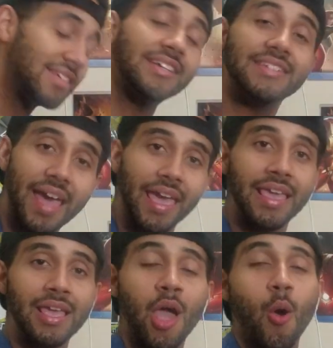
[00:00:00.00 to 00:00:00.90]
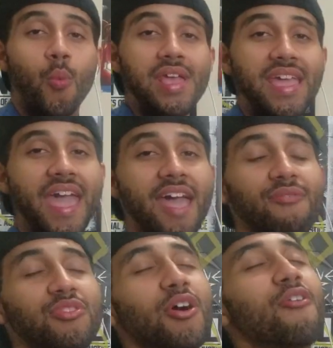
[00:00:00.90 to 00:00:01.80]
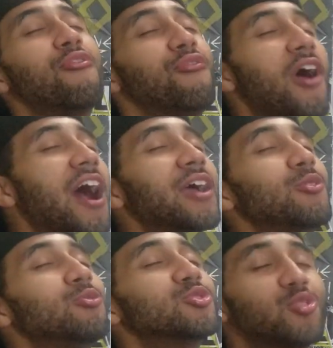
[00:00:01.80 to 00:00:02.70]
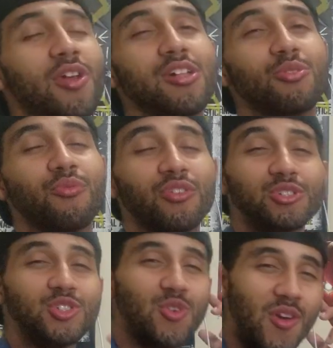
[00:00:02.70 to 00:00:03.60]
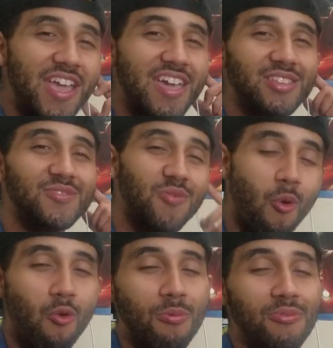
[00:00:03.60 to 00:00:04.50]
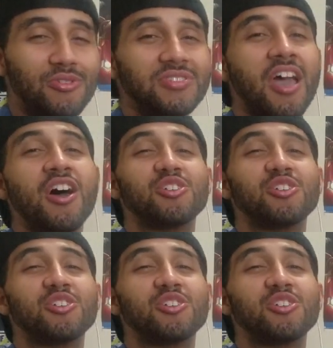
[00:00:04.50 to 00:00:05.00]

today we have the final trailer for Transformers.